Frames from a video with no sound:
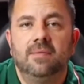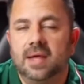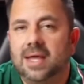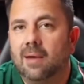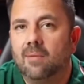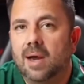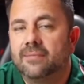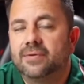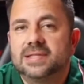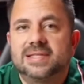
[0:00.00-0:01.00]
They can't rent
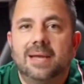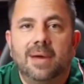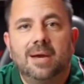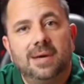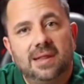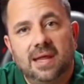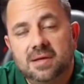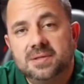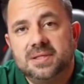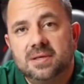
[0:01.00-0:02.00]
them for the same amount of money they
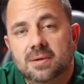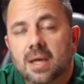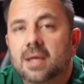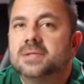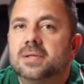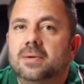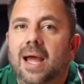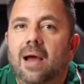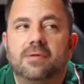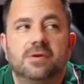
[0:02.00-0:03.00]
used to. So
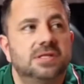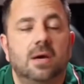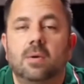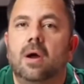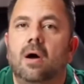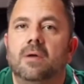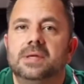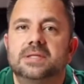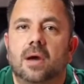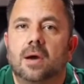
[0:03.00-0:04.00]
now they're stuck with all
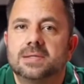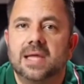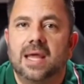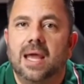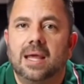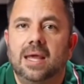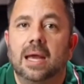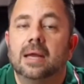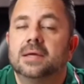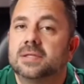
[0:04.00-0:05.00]
these cars they can't
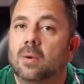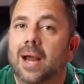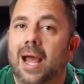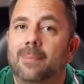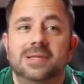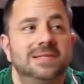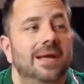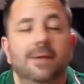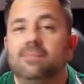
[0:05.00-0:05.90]
get. So what happens?